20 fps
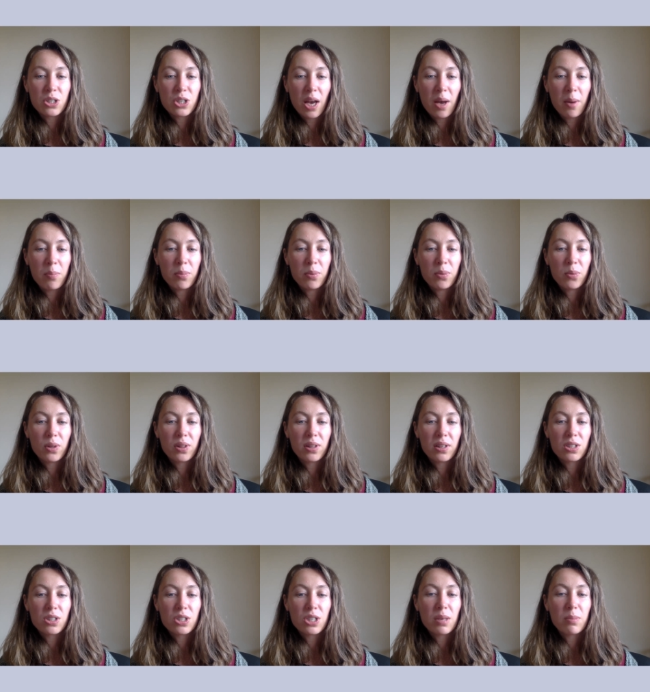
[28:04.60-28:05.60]
chump with a
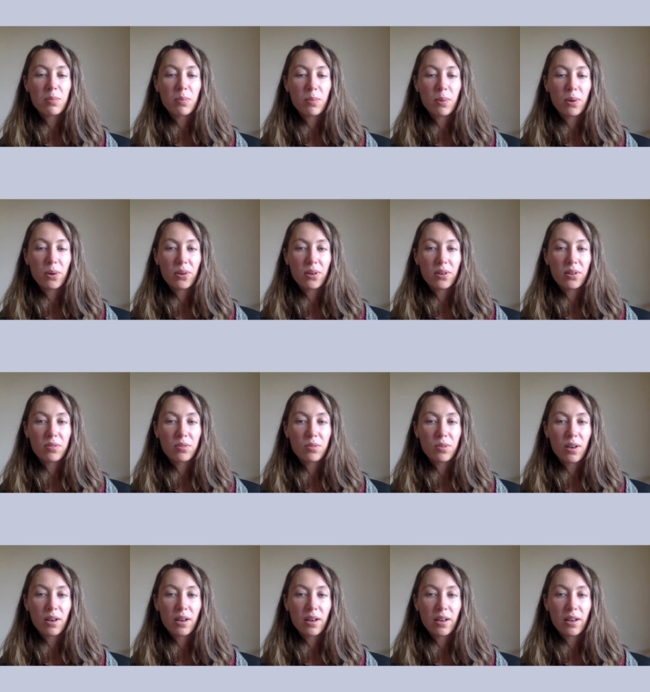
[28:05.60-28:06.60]
cheap bottle of
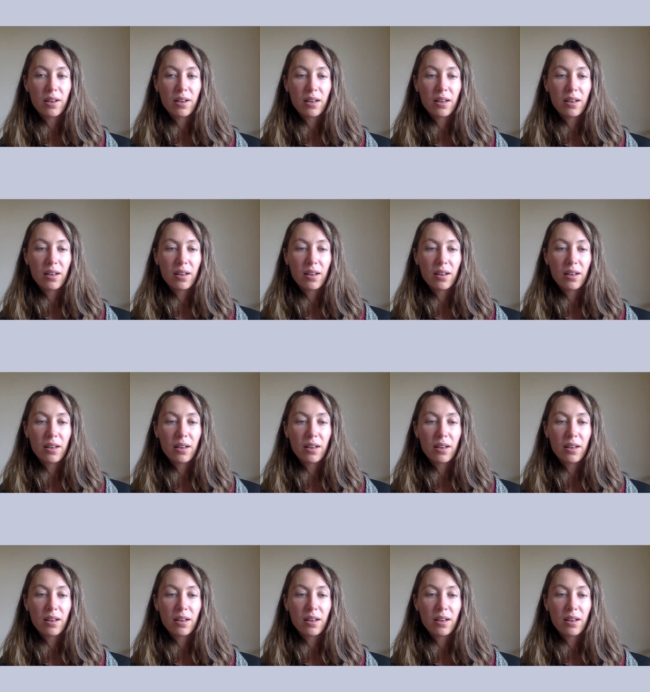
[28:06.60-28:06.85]
wine.